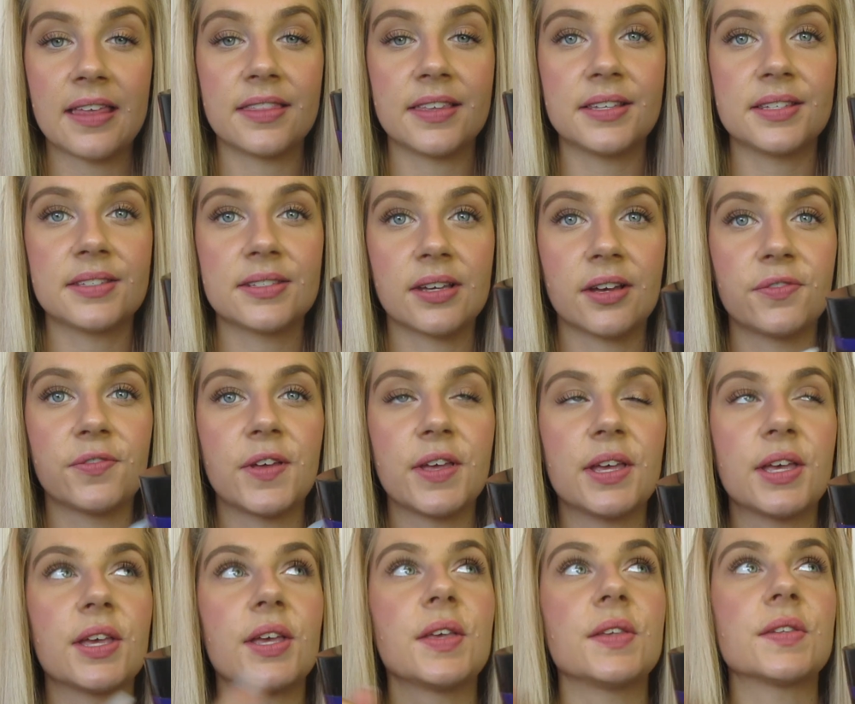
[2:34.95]
This stuff
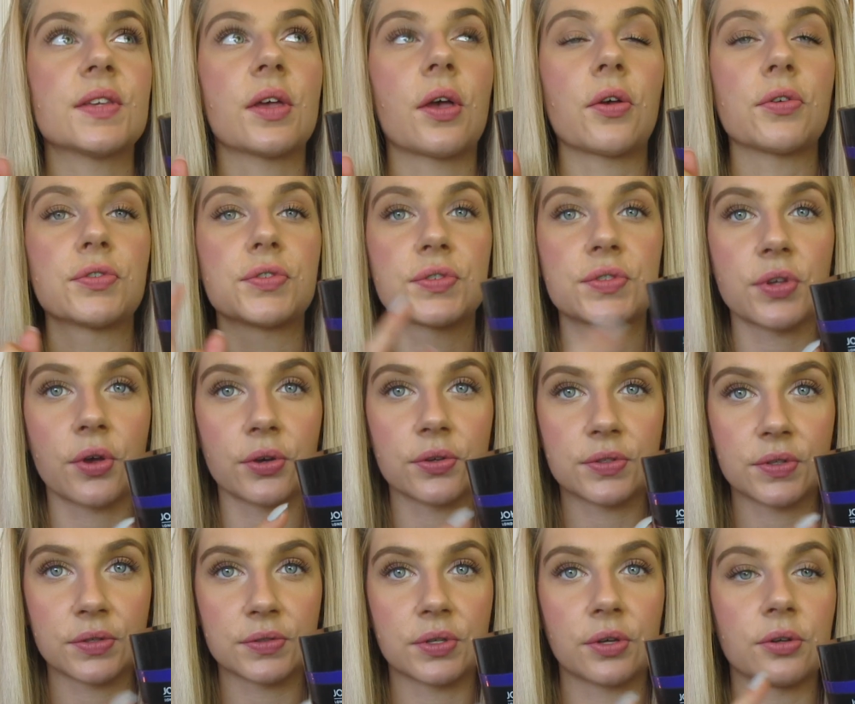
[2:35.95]
is so
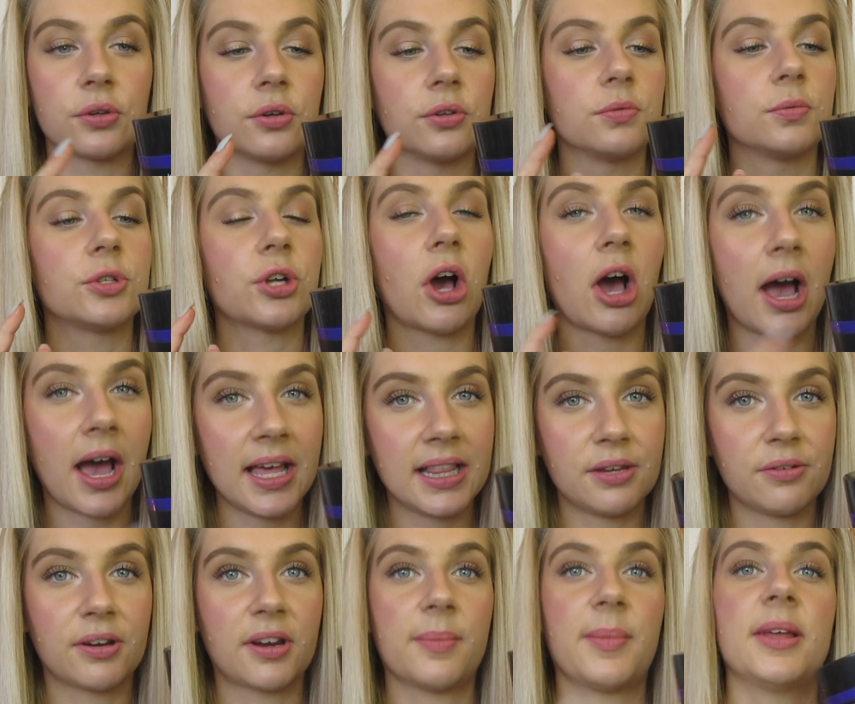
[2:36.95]
good. Would
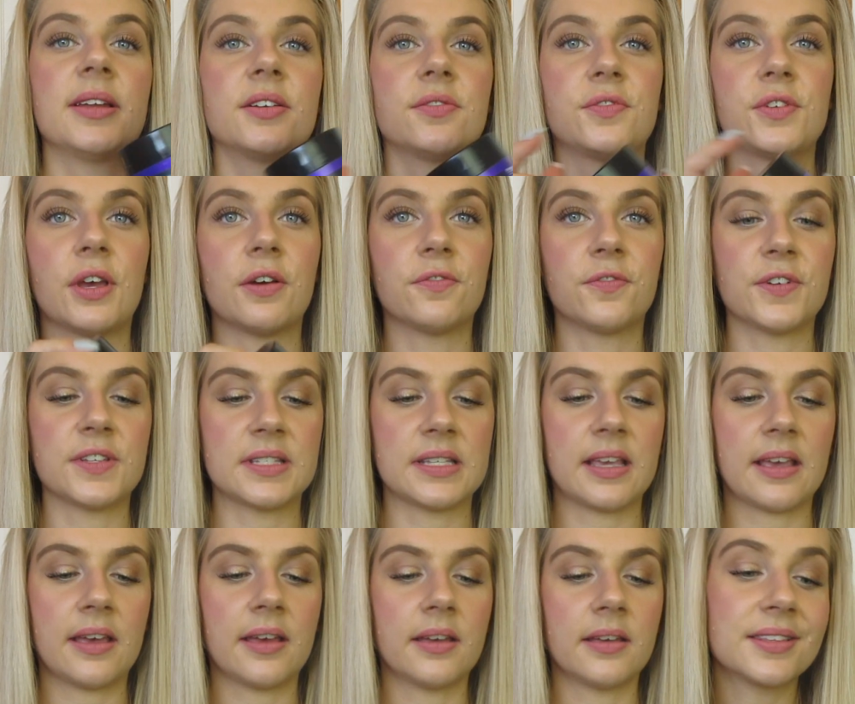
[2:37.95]
highly recommend if you have
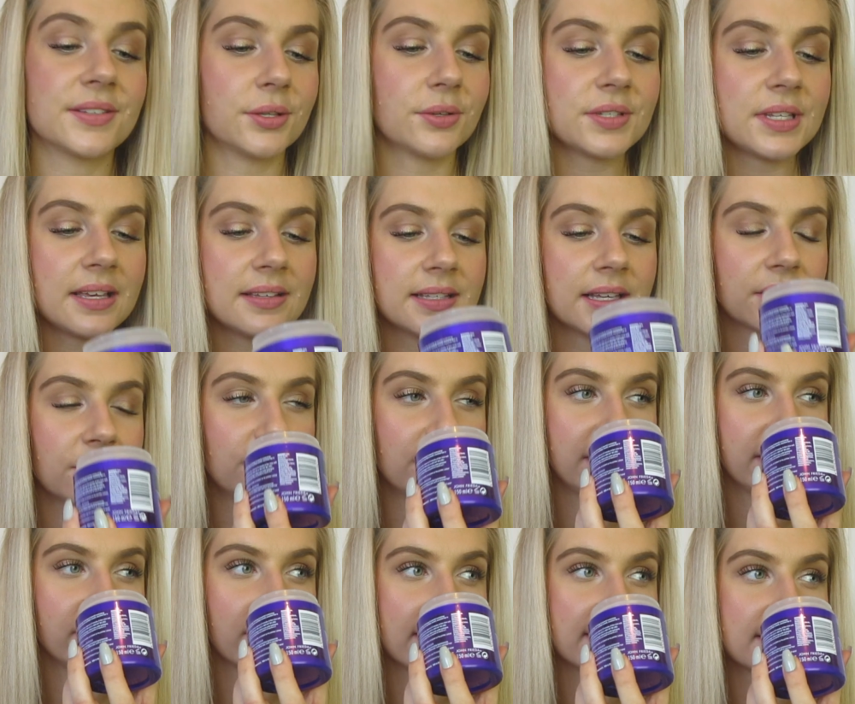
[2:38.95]
frizzy hair. This also has like a
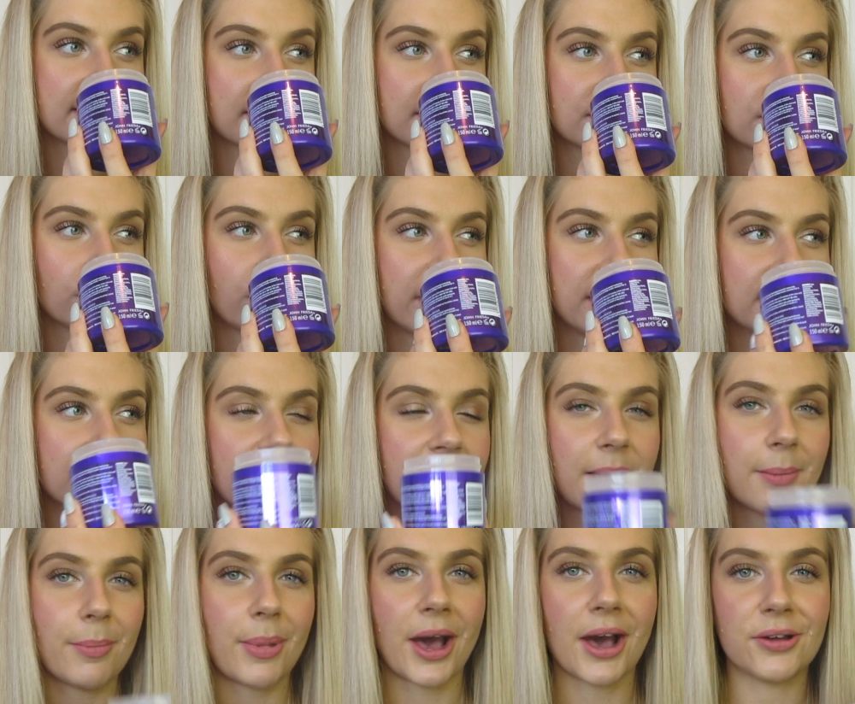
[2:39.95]
really nice sweet
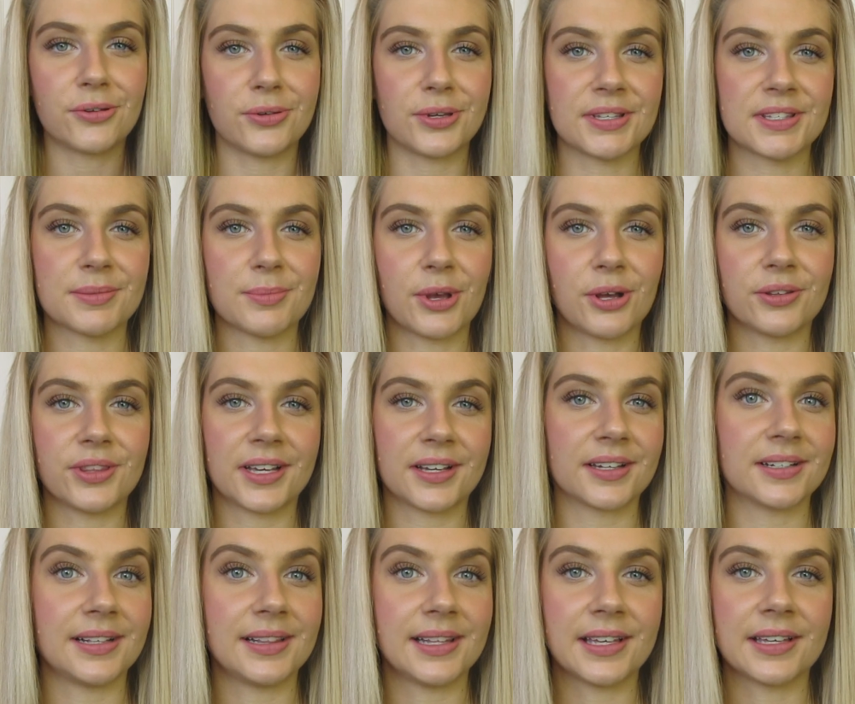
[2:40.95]
powdery smell that
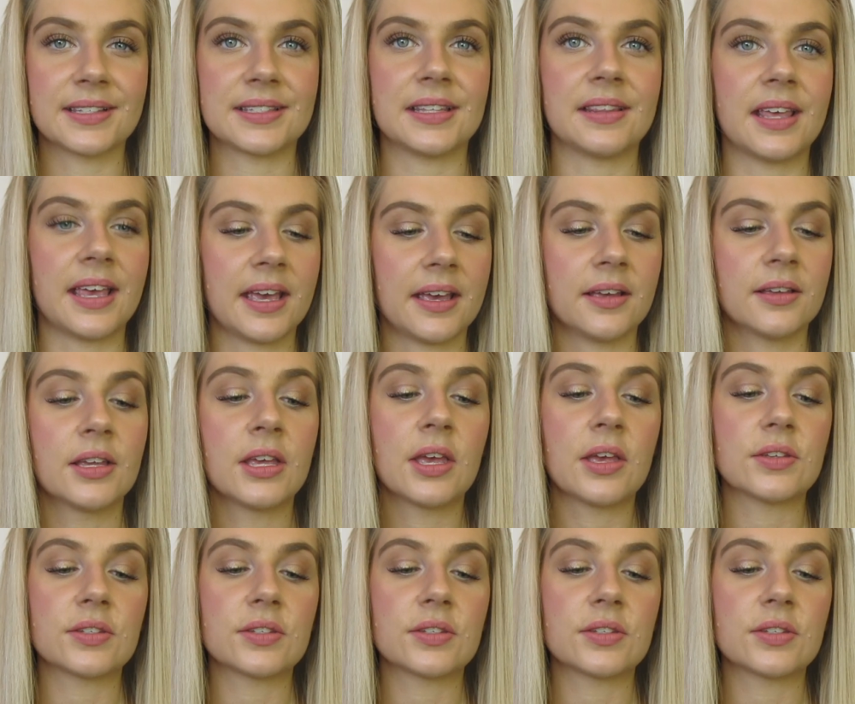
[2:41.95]
kind of lingers in the hair.